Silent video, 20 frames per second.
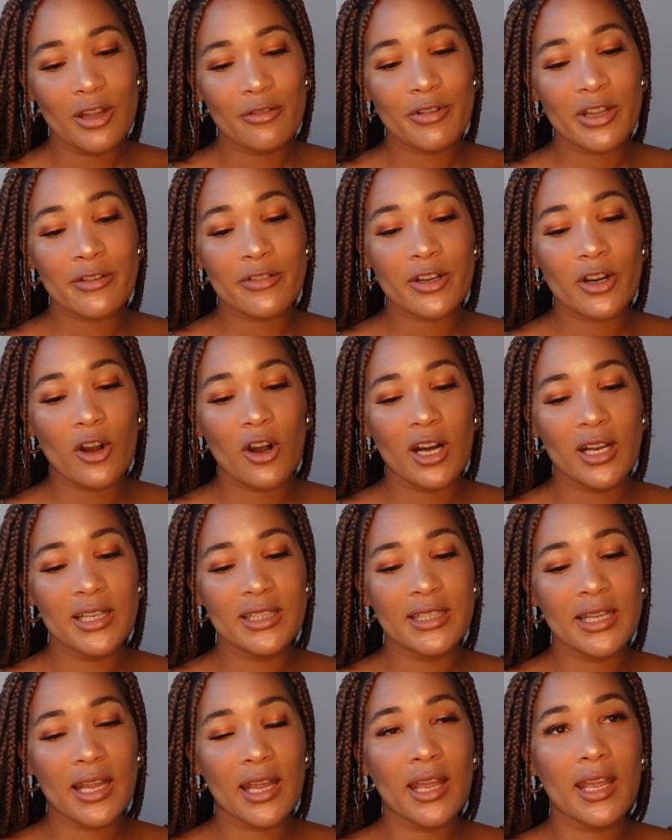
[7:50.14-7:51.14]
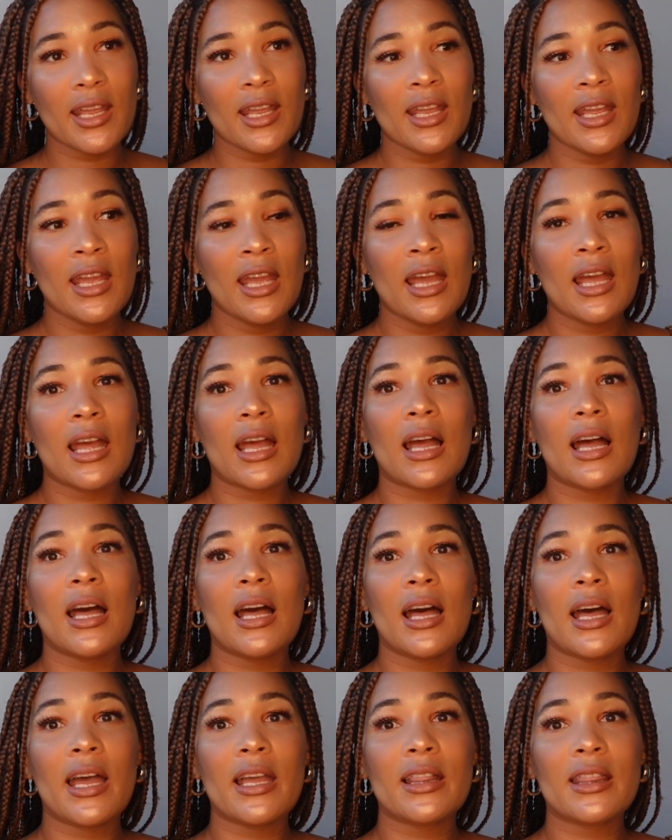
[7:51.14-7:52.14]
Favorite holiday,
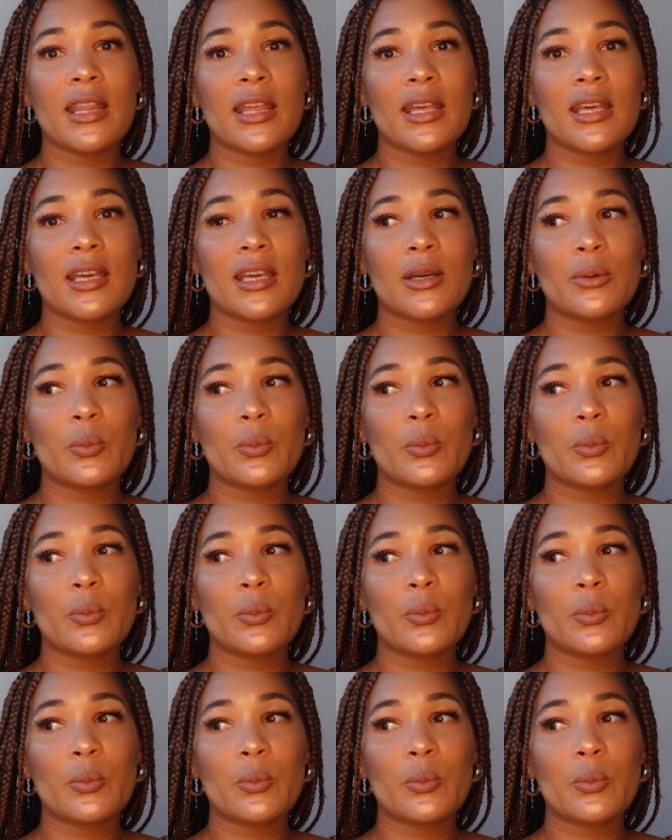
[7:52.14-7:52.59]
I think,